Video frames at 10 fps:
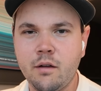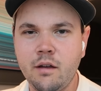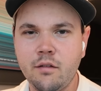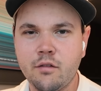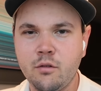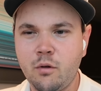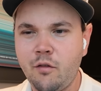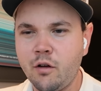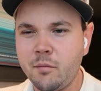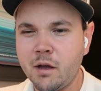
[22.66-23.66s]
Okay, so
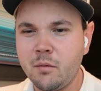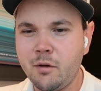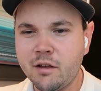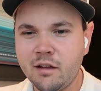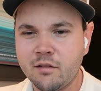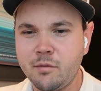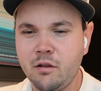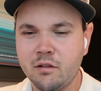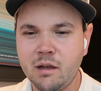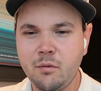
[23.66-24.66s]
Rolf, welcome back on the podcast. It's
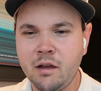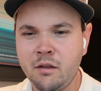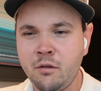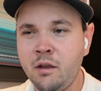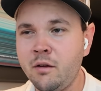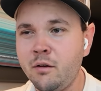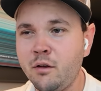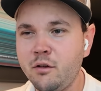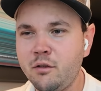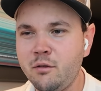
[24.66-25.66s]
been a long time we had you
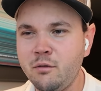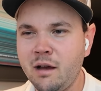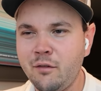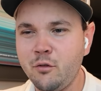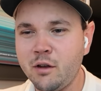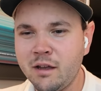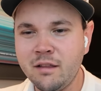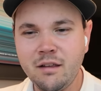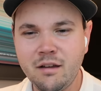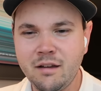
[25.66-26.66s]
here. Good to have you
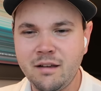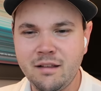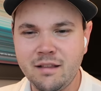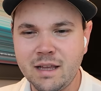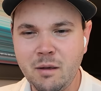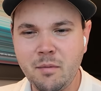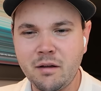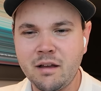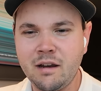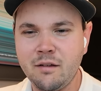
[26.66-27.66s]
again. And tell me
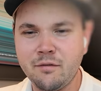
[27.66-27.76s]
about kind